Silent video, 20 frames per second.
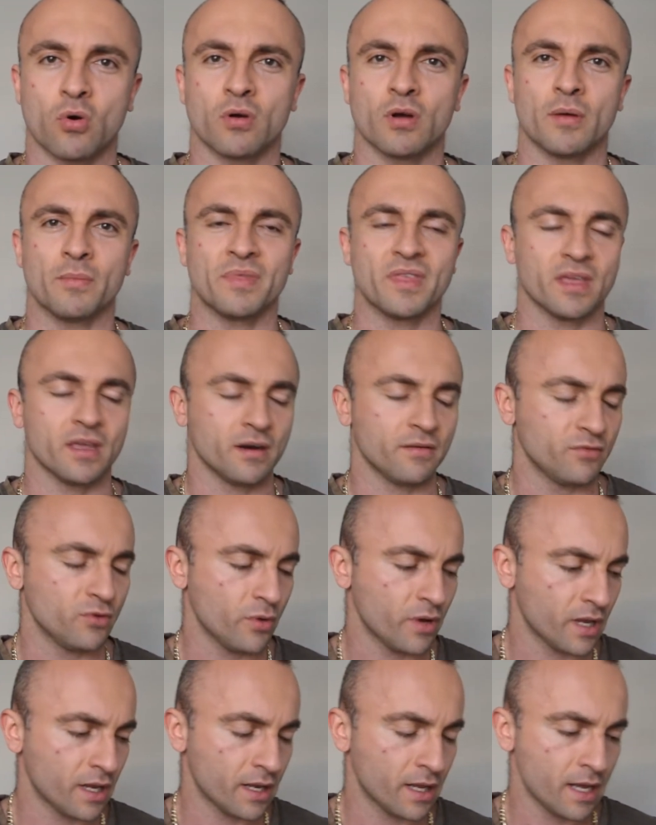I'm thinking of
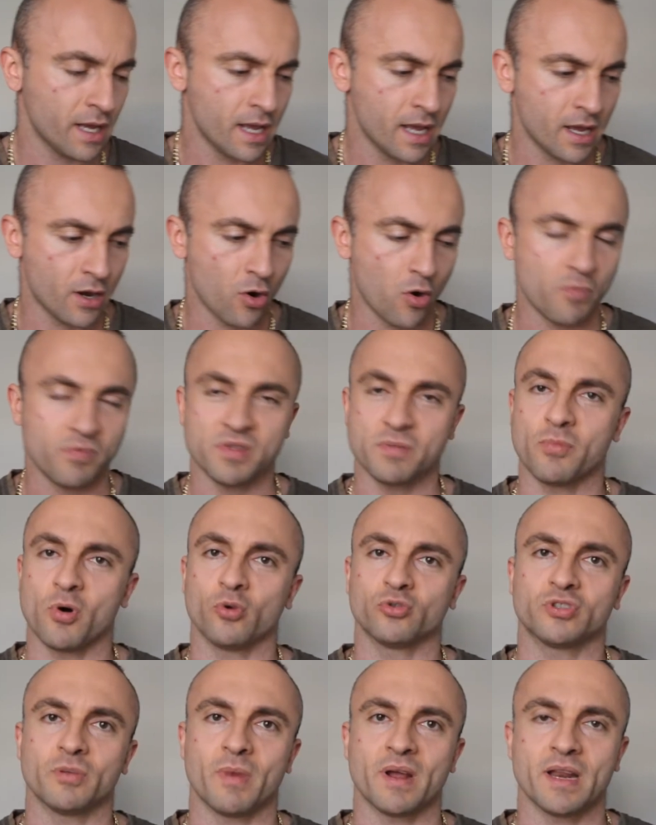doing it, hopefully
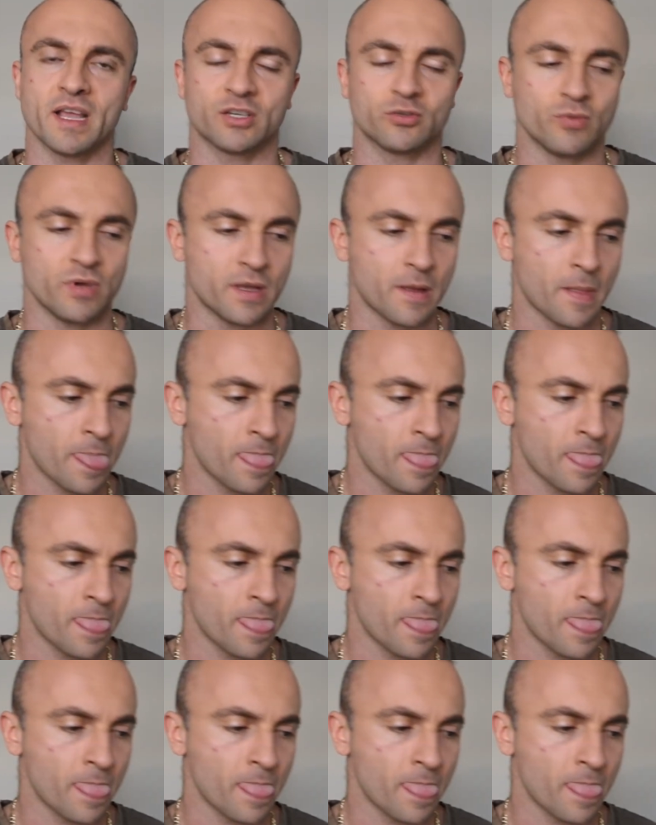posted by next week.